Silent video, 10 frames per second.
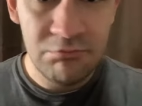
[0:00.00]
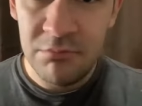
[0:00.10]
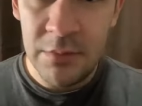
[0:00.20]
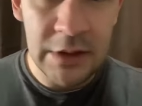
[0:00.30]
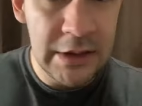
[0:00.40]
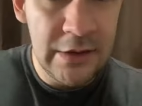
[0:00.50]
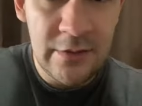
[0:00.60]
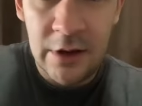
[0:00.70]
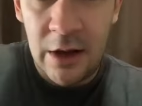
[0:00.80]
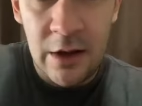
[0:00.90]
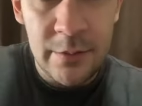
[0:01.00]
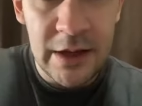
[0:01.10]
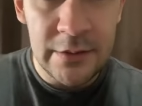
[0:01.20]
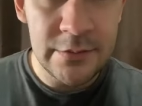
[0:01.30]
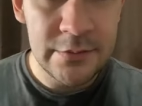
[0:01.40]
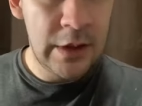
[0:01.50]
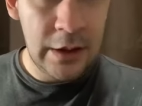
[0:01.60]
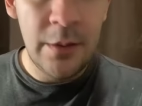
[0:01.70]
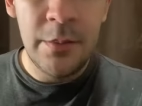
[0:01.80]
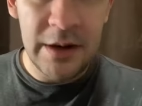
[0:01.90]
Leave a comment.
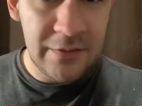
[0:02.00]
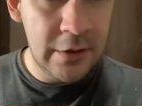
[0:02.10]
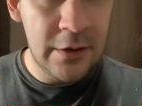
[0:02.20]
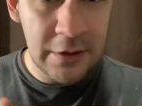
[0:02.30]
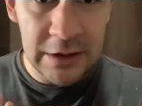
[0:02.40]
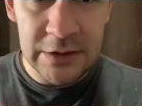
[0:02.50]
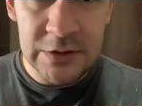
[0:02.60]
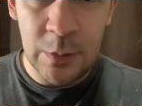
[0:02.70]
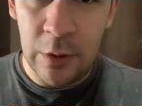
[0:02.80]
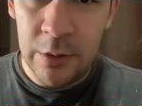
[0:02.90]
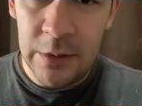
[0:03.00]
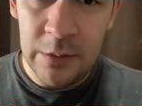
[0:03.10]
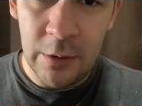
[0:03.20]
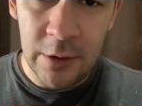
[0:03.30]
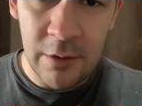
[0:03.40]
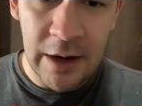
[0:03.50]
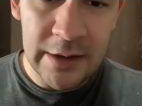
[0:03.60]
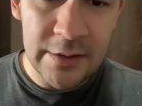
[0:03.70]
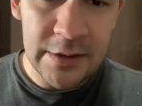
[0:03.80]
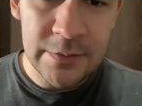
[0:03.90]
But if you're looking to support me more directly,